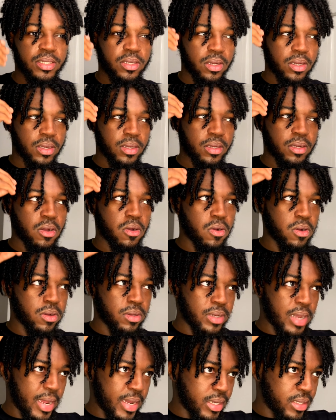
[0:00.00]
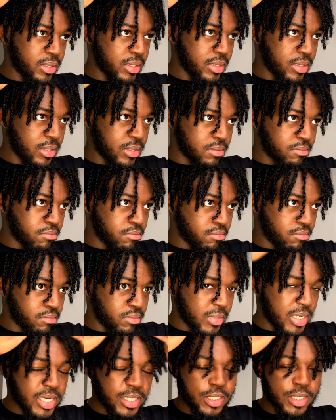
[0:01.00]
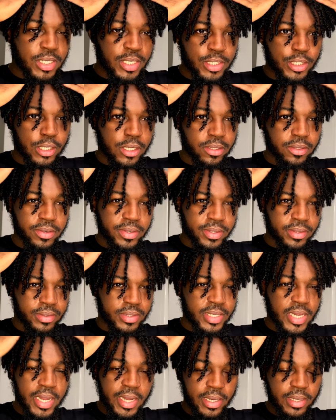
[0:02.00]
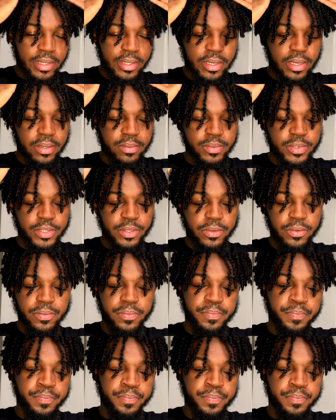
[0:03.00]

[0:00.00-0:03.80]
all like just touching each other and tangling up. So